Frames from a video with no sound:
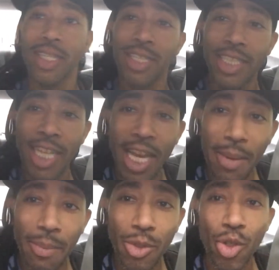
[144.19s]

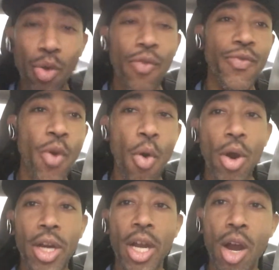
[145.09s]
seem to
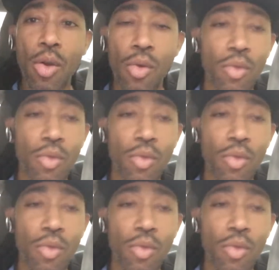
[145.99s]
forego